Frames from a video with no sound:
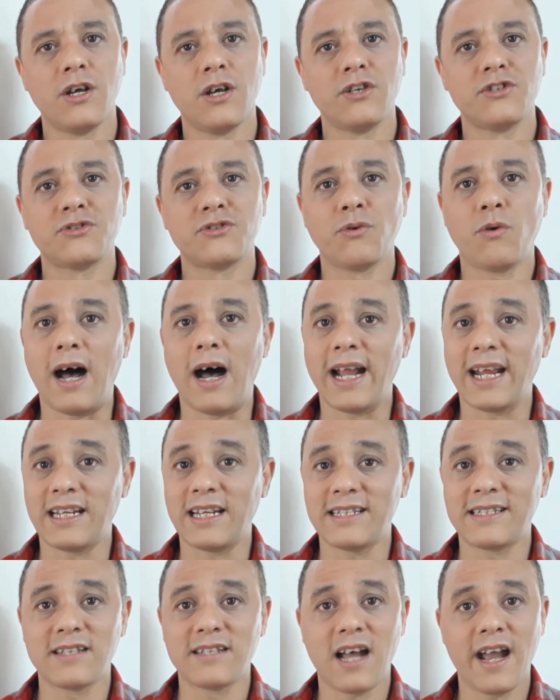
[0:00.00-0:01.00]
so I
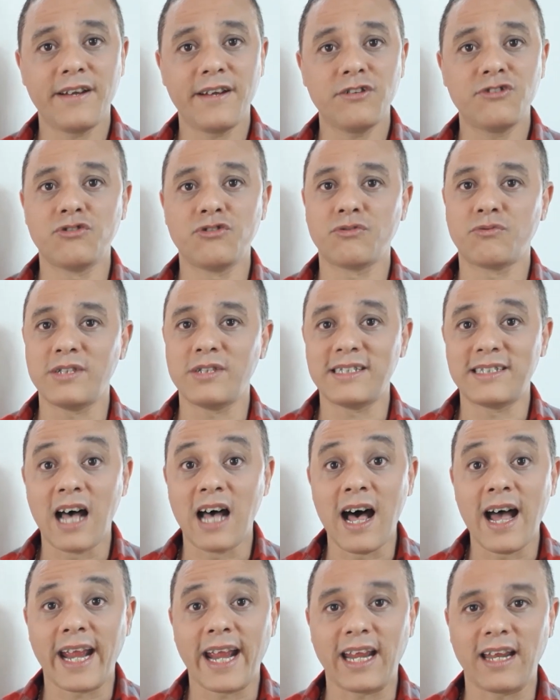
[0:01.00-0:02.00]
decided to
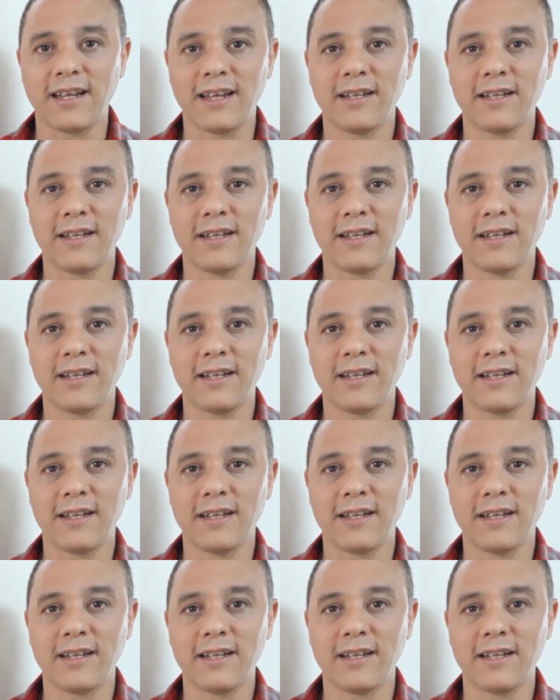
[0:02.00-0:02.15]
resign.